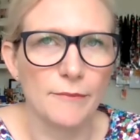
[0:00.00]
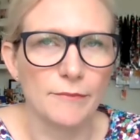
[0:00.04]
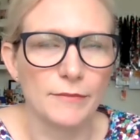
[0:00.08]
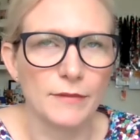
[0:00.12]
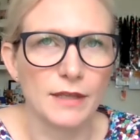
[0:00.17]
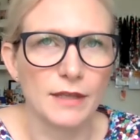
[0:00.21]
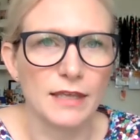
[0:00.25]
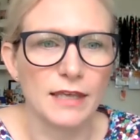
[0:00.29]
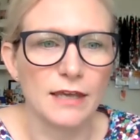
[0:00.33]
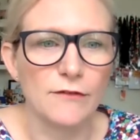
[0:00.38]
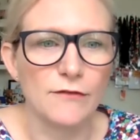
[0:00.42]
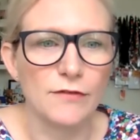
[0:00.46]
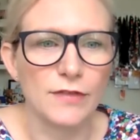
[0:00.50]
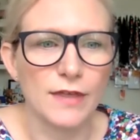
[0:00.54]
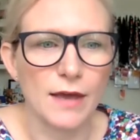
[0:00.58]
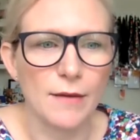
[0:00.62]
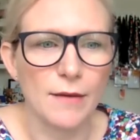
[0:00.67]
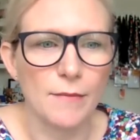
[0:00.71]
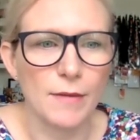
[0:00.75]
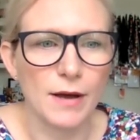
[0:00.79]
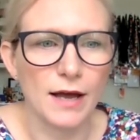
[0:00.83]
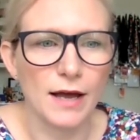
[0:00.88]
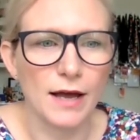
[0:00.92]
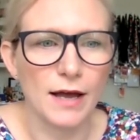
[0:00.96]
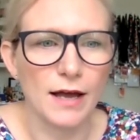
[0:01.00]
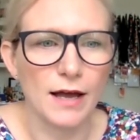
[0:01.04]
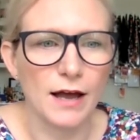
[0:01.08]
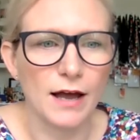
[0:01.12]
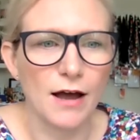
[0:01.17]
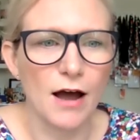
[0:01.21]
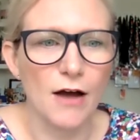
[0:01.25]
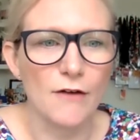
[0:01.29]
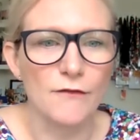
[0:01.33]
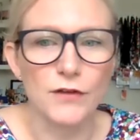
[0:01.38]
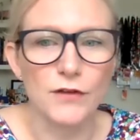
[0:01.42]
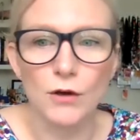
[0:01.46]
give them a
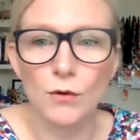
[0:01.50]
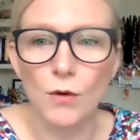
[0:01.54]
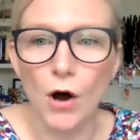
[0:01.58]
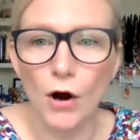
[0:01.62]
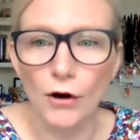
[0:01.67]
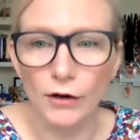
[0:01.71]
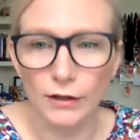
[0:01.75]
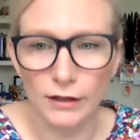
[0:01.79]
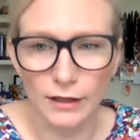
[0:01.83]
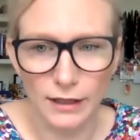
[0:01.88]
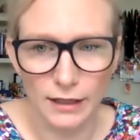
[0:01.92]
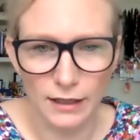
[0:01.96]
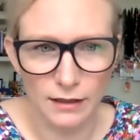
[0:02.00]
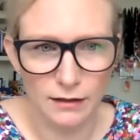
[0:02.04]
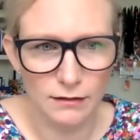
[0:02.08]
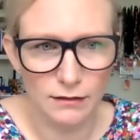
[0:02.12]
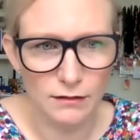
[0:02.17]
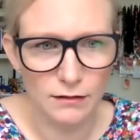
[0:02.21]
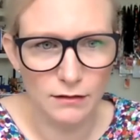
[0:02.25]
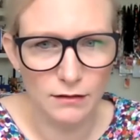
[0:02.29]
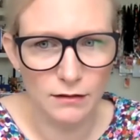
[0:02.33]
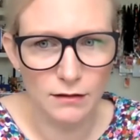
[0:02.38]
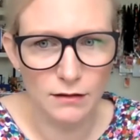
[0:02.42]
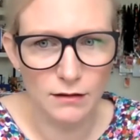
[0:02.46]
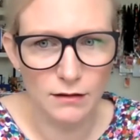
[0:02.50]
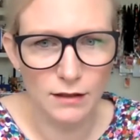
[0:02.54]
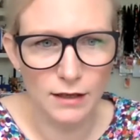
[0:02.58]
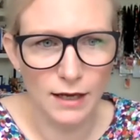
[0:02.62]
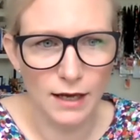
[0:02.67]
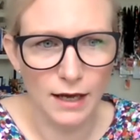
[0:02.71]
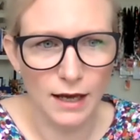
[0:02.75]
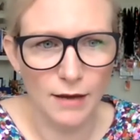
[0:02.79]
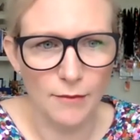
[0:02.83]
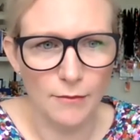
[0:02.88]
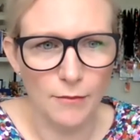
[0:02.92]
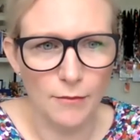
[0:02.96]
view only
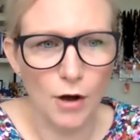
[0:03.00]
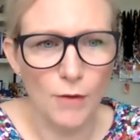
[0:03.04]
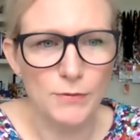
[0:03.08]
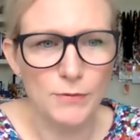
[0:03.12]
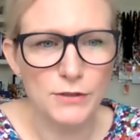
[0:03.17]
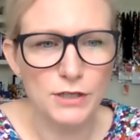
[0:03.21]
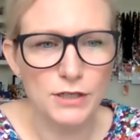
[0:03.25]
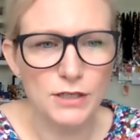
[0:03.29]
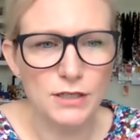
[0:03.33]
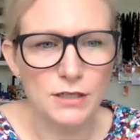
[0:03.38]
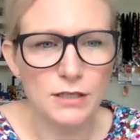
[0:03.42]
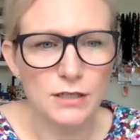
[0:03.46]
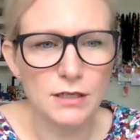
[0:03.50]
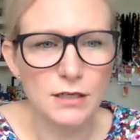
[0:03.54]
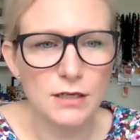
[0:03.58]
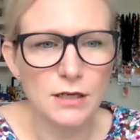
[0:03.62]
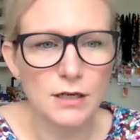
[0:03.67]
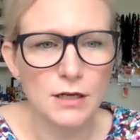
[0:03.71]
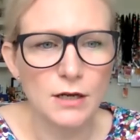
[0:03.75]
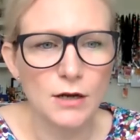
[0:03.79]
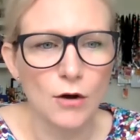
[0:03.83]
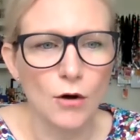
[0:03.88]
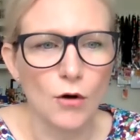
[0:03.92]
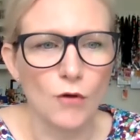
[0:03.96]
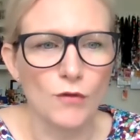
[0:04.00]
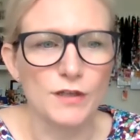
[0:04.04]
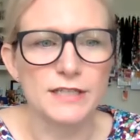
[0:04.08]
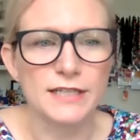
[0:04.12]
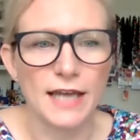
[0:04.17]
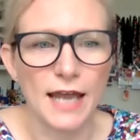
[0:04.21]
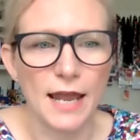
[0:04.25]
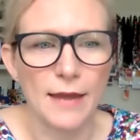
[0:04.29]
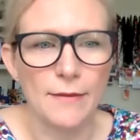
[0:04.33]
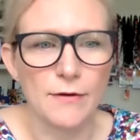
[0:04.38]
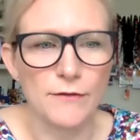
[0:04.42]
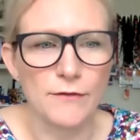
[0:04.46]
option, or the
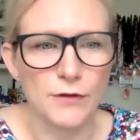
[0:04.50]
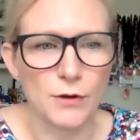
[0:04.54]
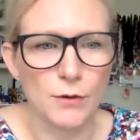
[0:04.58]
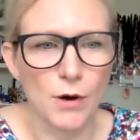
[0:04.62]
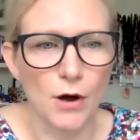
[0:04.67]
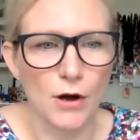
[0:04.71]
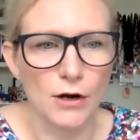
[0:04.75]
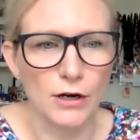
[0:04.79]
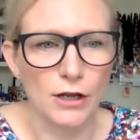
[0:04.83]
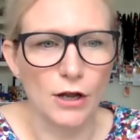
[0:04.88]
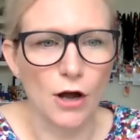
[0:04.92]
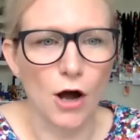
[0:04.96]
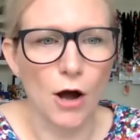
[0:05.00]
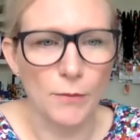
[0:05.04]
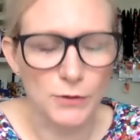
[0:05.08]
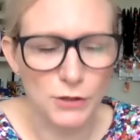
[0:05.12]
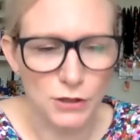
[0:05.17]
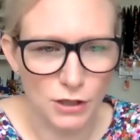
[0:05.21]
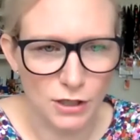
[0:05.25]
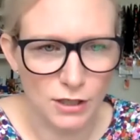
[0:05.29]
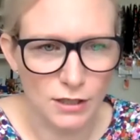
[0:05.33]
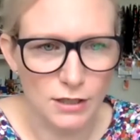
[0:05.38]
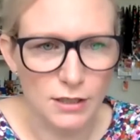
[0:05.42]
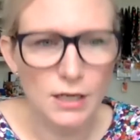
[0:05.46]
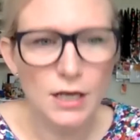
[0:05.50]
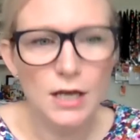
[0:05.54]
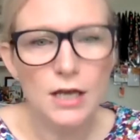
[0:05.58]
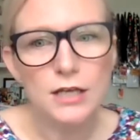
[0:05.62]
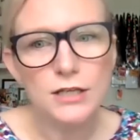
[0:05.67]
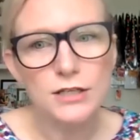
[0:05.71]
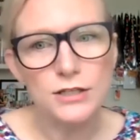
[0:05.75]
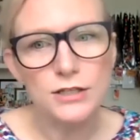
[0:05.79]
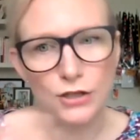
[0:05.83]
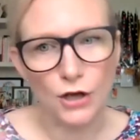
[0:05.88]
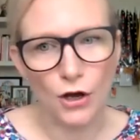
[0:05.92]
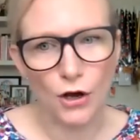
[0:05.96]
team a view only option.
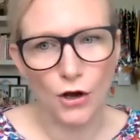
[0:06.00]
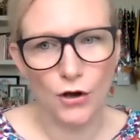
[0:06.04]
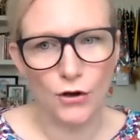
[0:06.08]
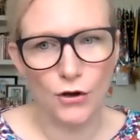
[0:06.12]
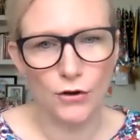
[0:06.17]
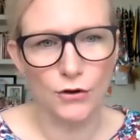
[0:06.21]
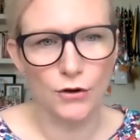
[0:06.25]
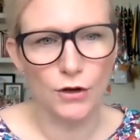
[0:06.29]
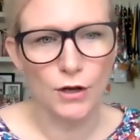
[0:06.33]
So